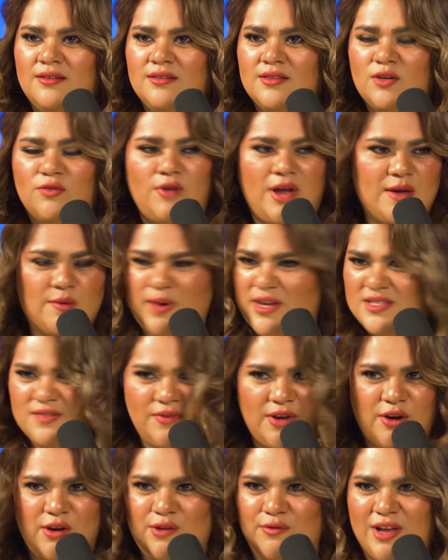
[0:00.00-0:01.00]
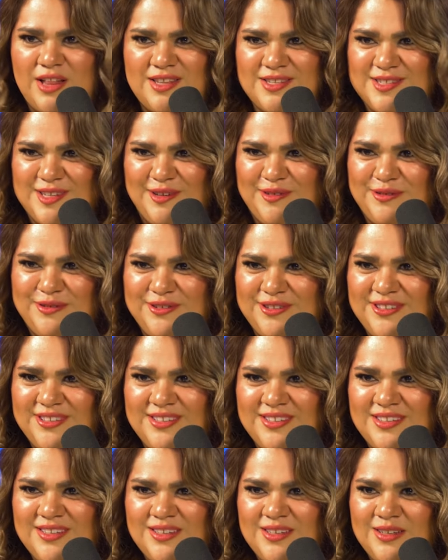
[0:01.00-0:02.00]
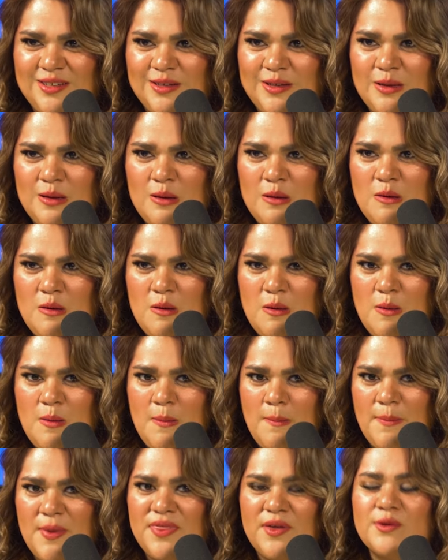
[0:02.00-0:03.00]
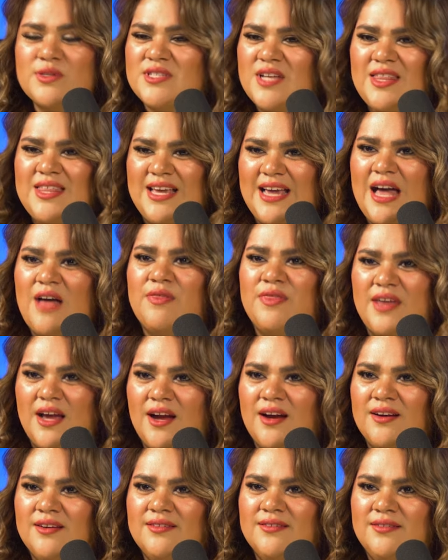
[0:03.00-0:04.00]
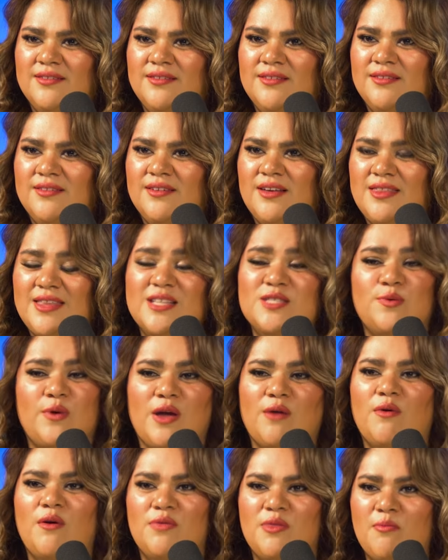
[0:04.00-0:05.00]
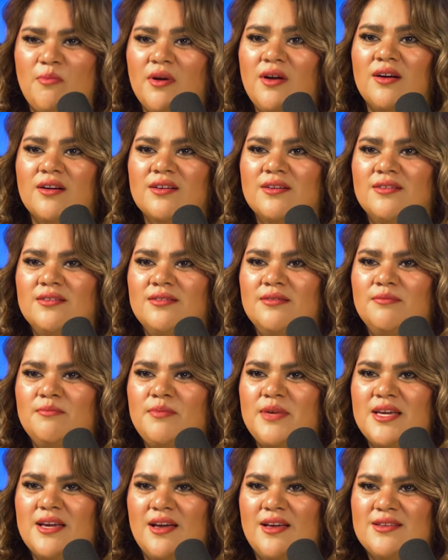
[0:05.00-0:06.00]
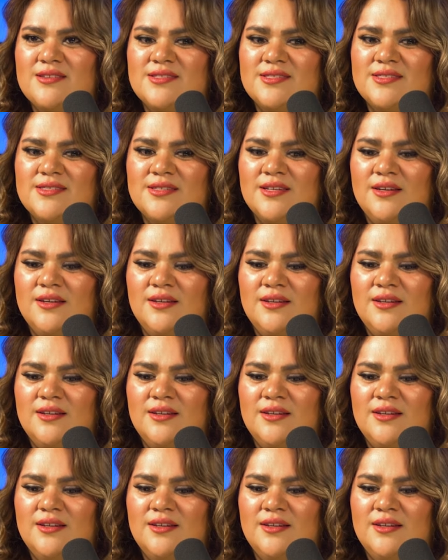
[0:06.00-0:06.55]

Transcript: The right way is very relative, but there was nothing out there. And that's why I wrote the book because